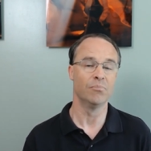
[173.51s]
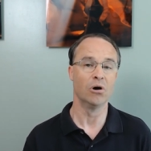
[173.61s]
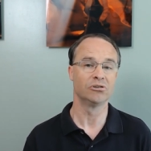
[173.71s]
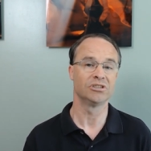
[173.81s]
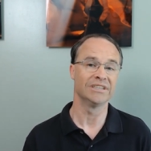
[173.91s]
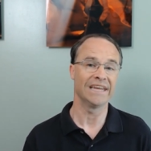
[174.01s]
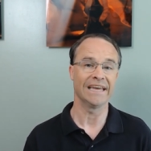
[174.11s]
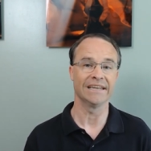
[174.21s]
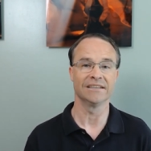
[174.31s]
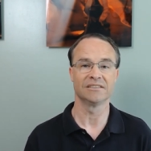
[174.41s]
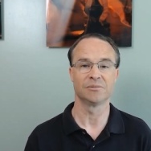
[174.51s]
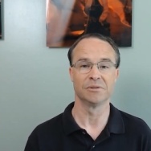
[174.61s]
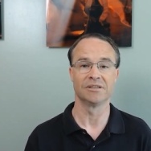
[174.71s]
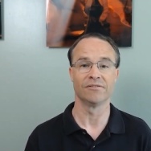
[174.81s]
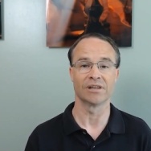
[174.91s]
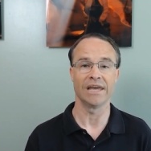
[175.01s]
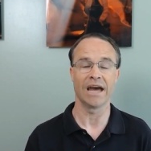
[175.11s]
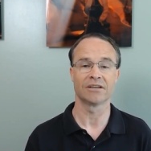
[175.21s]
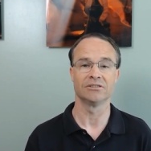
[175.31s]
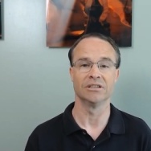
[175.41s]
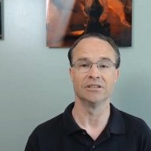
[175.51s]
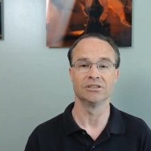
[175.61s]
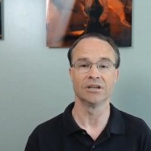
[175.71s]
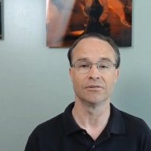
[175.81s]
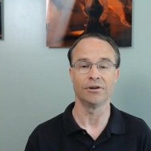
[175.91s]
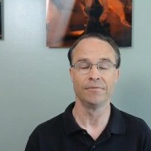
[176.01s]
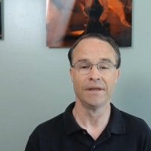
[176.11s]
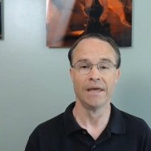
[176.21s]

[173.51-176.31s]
motion and specifically action in general.